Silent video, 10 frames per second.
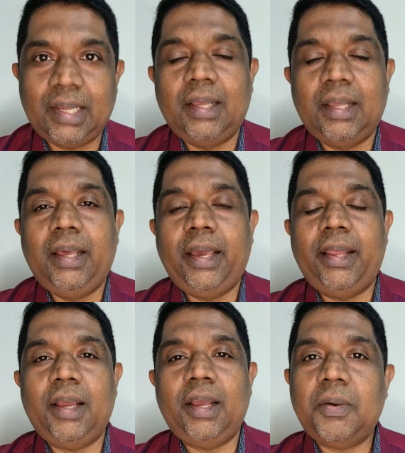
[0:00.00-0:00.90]
And
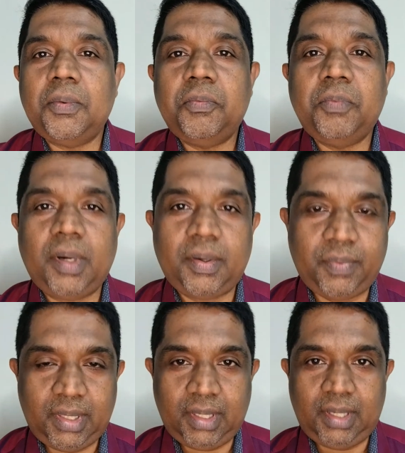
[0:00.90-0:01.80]
now, with
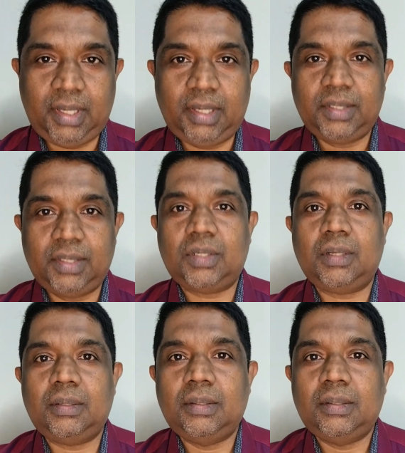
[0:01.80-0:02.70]
the digital